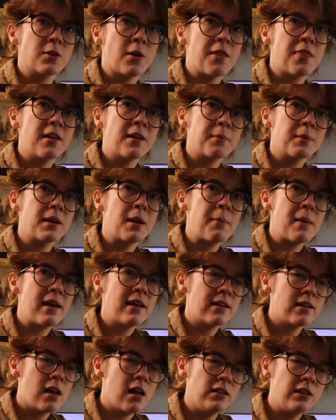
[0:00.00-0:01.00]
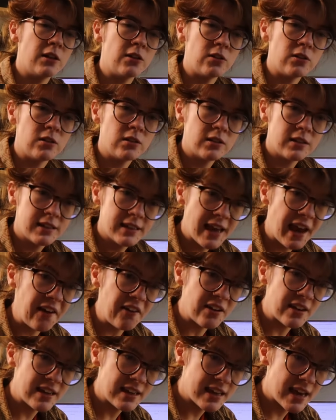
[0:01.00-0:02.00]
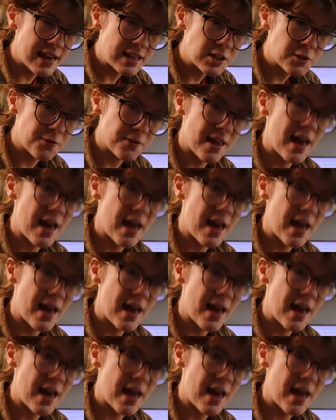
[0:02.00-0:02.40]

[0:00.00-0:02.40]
So I think I'm going to make a little carrying case for